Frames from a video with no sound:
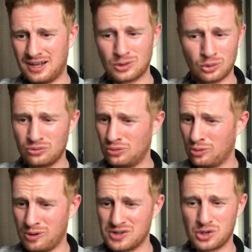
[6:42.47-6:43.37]
I don't
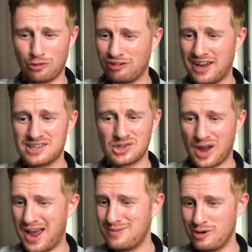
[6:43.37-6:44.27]
know what Sufian
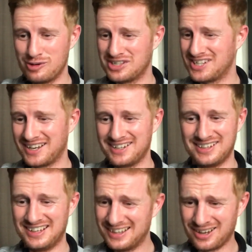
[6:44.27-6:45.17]
Suhaimi was
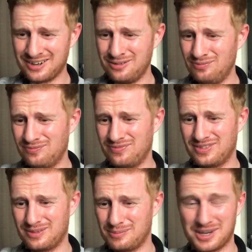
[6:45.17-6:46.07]
singing either,
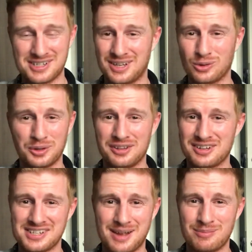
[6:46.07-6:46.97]
because I don't
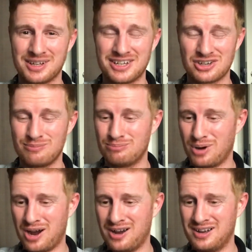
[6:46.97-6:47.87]
understand Malaysian,
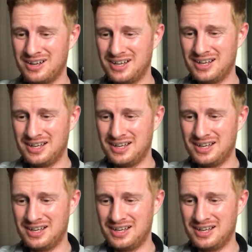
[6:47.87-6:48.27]
but